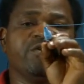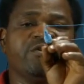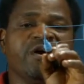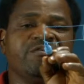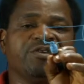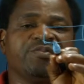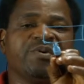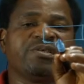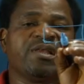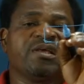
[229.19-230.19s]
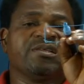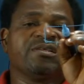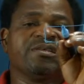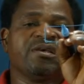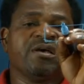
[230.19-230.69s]
You have a space like
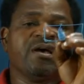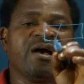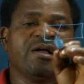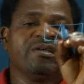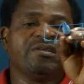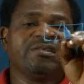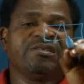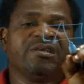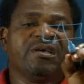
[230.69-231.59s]
this, and in it,